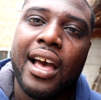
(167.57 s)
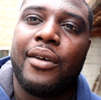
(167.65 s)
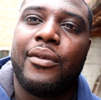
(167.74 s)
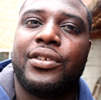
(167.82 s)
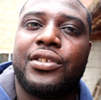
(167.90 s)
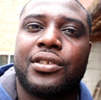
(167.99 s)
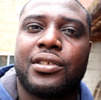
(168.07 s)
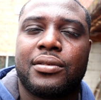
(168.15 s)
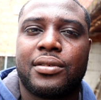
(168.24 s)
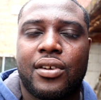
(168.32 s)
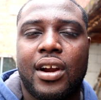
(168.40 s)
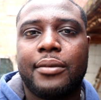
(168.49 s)
I want you to
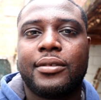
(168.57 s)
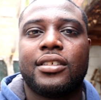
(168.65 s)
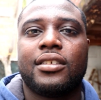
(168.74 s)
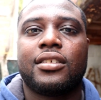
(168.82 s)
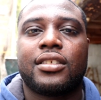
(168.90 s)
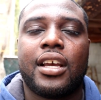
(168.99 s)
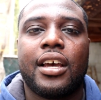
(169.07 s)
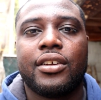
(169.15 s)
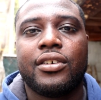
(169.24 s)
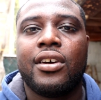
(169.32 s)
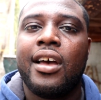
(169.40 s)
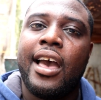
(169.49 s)
subscribe to this
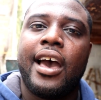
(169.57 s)
channel,